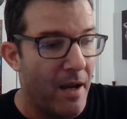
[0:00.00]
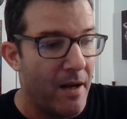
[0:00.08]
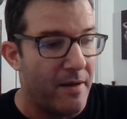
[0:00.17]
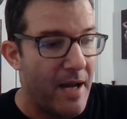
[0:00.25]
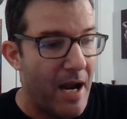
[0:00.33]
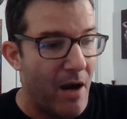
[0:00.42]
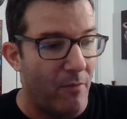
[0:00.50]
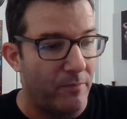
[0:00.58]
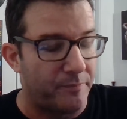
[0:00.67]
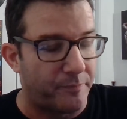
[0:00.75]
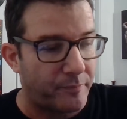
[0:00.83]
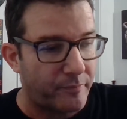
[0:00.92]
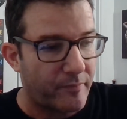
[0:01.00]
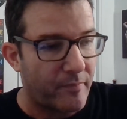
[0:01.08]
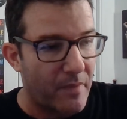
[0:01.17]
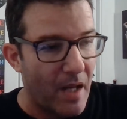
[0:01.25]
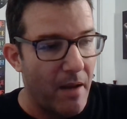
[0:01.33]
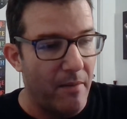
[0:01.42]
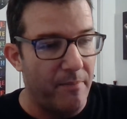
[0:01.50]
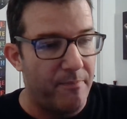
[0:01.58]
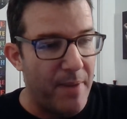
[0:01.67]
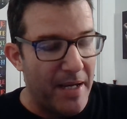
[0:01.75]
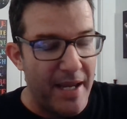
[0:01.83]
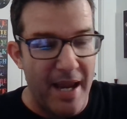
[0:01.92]
Now,
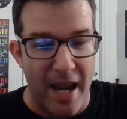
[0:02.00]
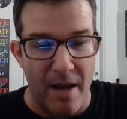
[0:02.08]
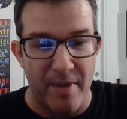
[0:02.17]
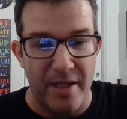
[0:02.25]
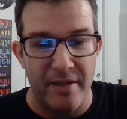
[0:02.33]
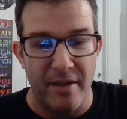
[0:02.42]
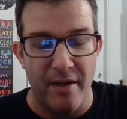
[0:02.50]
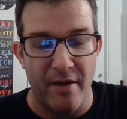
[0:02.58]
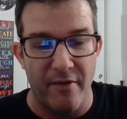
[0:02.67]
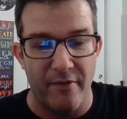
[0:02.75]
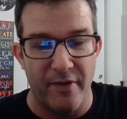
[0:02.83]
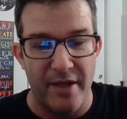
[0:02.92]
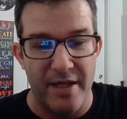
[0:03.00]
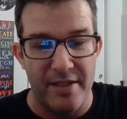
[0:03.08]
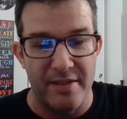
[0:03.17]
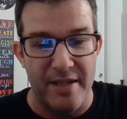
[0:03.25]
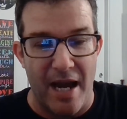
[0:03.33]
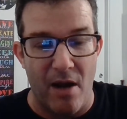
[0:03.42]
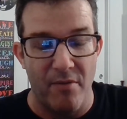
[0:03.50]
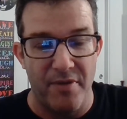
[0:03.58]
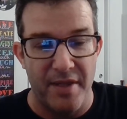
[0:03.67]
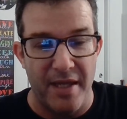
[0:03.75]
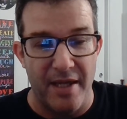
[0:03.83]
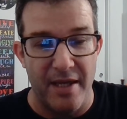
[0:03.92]
Becky Hammon is now
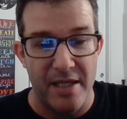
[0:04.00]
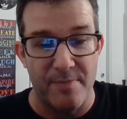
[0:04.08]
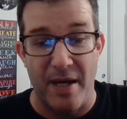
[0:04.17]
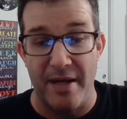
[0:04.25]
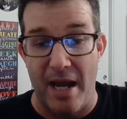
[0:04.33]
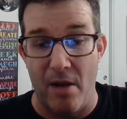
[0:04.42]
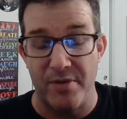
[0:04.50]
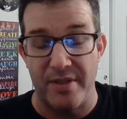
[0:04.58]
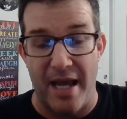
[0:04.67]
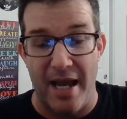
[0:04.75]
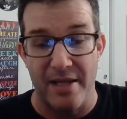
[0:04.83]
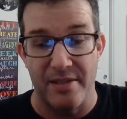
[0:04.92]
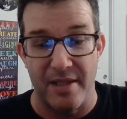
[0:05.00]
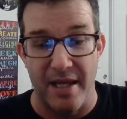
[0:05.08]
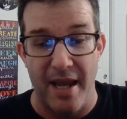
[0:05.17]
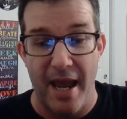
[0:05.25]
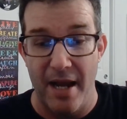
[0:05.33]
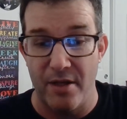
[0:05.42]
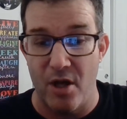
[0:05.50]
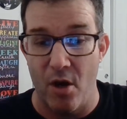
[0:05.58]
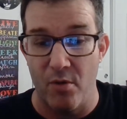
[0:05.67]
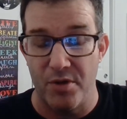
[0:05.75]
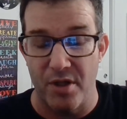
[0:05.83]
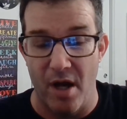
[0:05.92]
the has been announced as the head
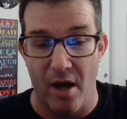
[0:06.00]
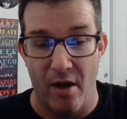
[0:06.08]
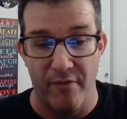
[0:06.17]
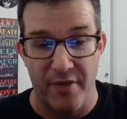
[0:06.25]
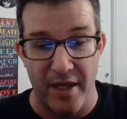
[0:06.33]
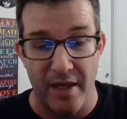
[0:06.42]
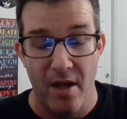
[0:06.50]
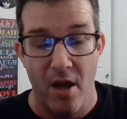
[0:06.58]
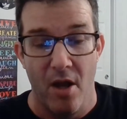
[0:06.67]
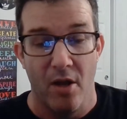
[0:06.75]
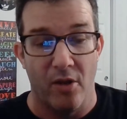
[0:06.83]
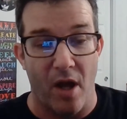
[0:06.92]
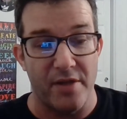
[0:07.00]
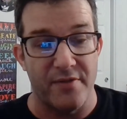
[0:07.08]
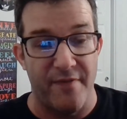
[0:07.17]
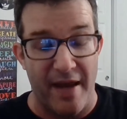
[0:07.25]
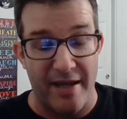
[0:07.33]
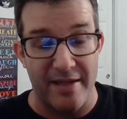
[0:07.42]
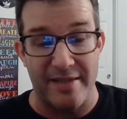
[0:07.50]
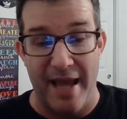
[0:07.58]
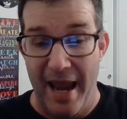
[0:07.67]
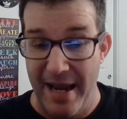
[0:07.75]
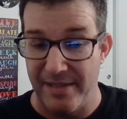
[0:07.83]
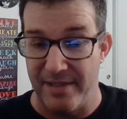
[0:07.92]
coach of the Las Vegas
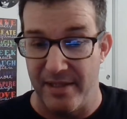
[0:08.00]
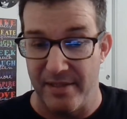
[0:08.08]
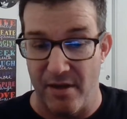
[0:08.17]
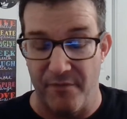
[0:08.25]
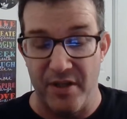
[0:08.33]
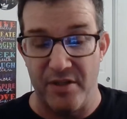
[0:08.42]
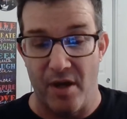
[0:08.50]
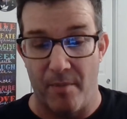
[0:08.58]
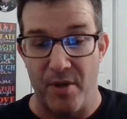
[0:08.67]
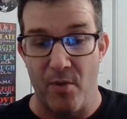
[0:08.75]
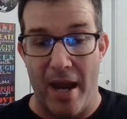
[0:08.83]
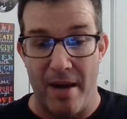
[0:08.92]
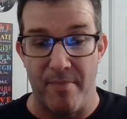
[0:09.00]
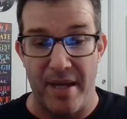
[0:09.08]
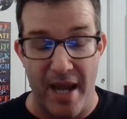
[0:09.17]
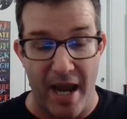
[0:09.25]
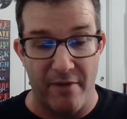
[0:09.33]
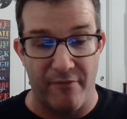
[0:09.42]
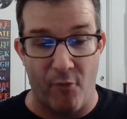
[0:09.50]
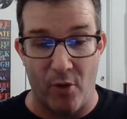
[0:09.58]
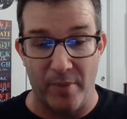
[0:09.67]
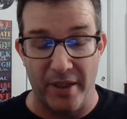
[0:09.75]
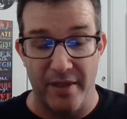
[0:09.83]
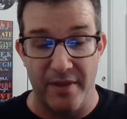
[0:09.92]
Aces of the WNBA,
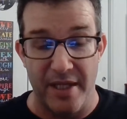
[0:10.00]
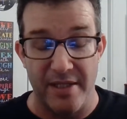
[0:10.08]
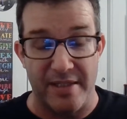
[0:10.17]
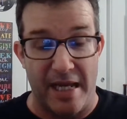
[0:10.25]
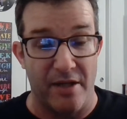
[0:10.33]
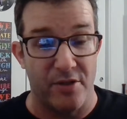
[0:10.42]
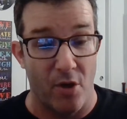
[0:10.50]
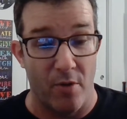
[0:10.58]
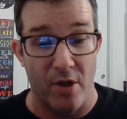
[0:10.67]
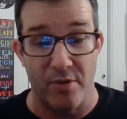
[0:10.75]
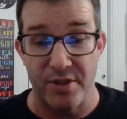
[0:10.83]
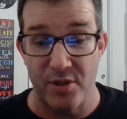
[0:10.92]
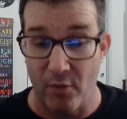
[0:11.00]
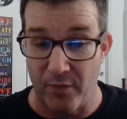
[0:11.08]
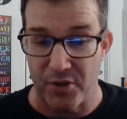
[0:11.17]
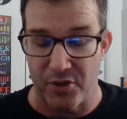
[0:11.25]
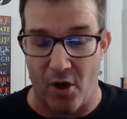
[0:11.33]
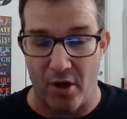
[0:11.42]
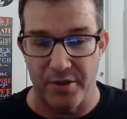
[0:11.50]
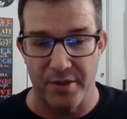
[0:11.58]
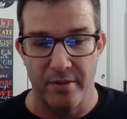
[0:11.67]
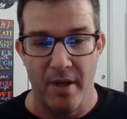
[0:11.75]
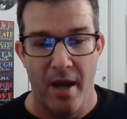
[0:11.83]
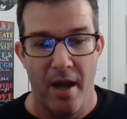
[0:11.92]
formerly the San Antonio Silver
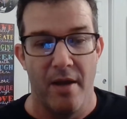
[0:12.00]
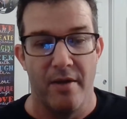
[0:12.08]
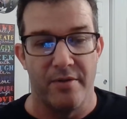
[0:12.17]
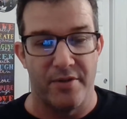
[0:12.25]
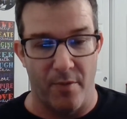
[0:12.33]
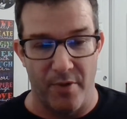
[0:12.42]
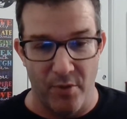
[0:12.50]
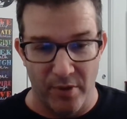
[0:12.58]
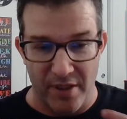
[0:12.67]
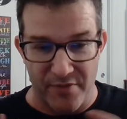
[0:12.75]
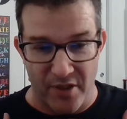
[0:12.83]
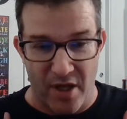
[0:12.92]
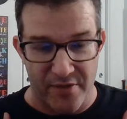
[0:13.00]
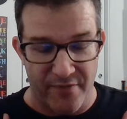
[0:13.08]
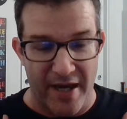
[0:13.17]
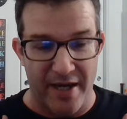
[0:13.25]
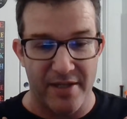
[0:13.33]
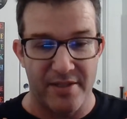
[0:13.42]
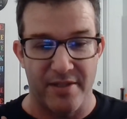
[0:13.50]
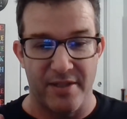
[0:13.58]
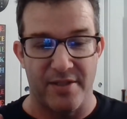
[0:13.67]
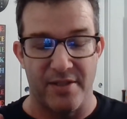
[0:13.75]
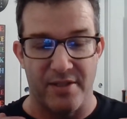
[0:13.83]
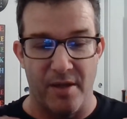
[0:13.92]
Stars. Someone who lives in Las Vegas,
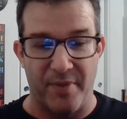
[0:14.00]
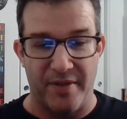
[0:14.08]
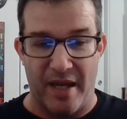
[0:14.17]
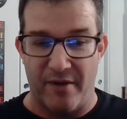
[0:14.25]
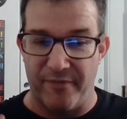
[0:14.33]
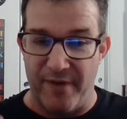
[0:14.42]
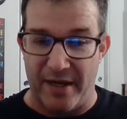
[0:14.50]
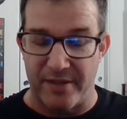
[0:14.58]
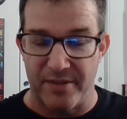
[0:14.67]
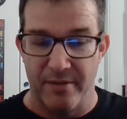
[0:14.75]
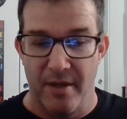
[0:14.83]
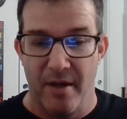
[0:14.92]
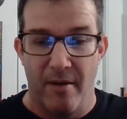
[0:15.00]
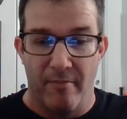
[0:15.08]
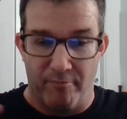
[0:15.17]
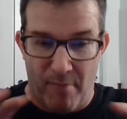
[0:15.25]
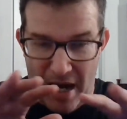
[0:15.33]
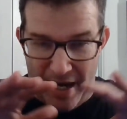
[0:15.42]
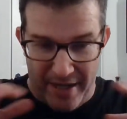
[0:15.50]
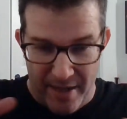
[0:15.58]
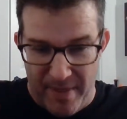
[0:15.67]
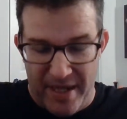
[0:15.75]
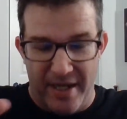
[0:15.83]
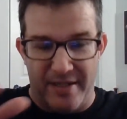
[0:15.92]
this is something that affects my
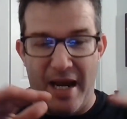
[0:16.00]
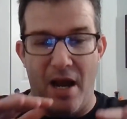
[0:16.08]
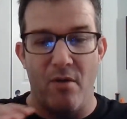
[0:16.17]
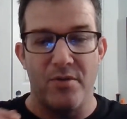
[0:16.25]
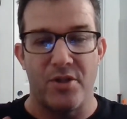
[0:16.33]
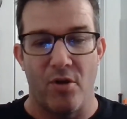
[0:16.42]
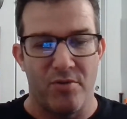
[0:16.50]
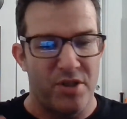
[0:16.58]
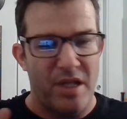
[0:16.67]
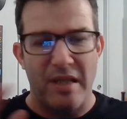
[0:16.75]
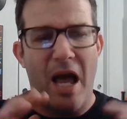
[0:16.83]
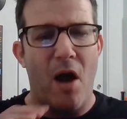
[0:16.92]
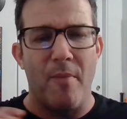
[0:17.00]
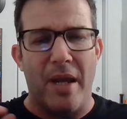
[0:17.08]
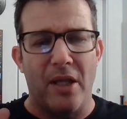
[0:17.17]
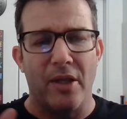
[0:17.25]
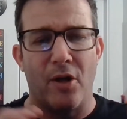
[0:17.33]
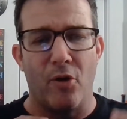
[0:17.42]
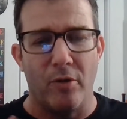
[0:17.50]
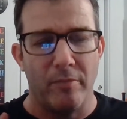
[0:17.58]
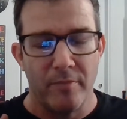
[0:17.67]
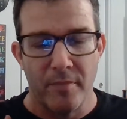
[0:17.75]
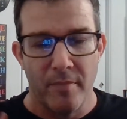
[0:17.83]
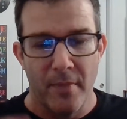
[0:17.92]
immediate town, so just allow me a little
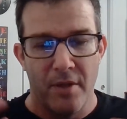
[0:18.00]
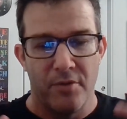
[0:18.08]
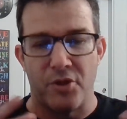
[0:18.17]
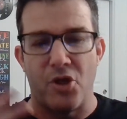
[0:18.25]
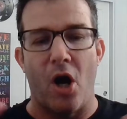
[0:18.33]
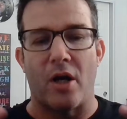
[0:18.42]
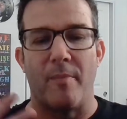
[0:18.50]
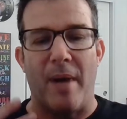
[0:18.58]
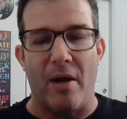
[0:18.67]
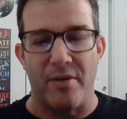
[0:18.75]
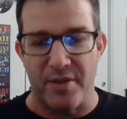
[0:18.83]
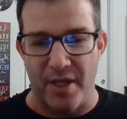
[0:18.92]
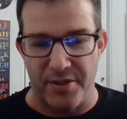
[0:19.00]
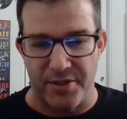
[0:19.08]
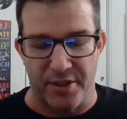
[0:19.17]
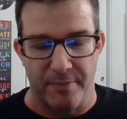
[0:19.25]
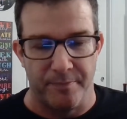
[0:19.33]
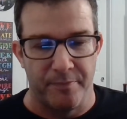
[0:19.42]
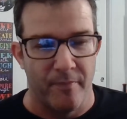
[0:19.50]
to talk about this.